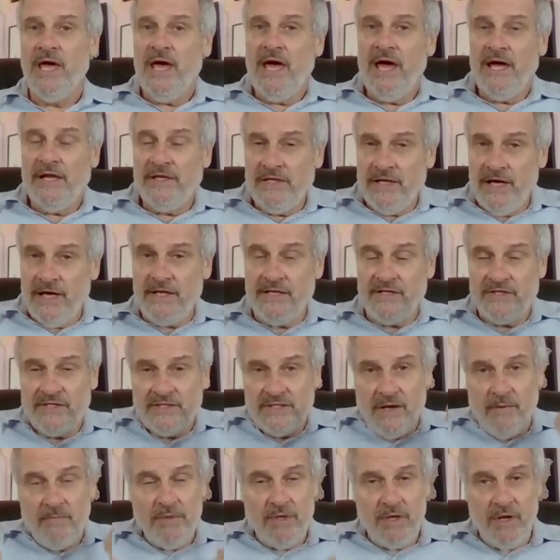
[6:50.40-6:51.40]
and yet his
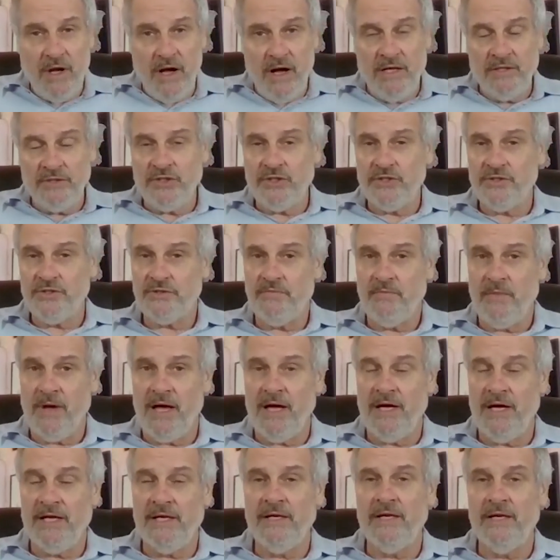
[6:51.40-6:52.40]
subconscious
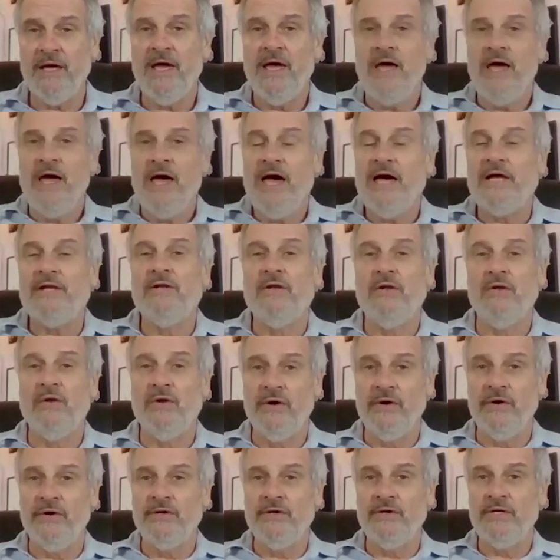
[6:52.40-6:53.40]
mind had
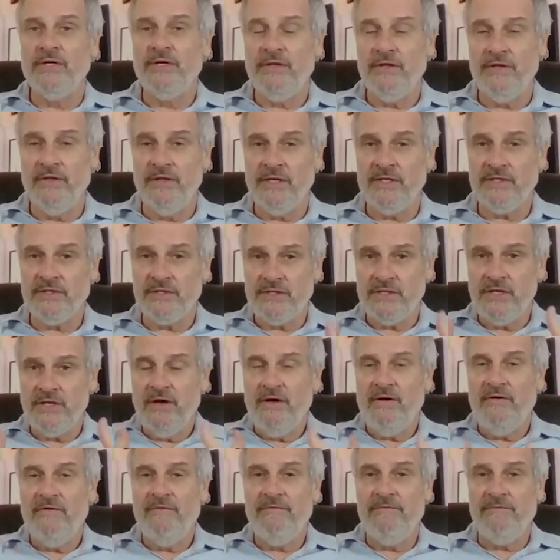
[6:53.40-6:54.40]
learned this
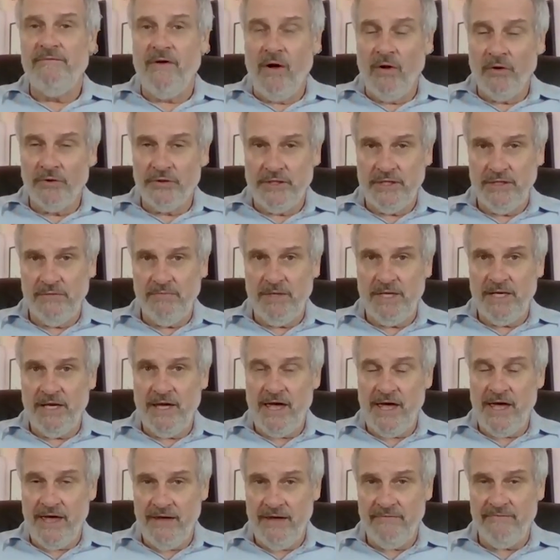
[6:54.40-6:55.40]
faulty
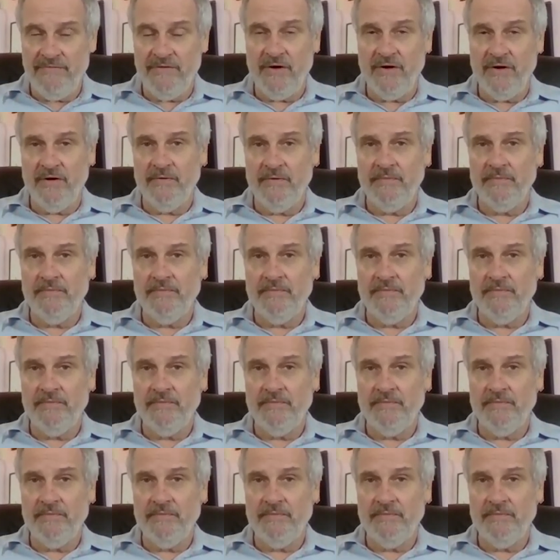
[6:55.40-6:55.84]
behavior.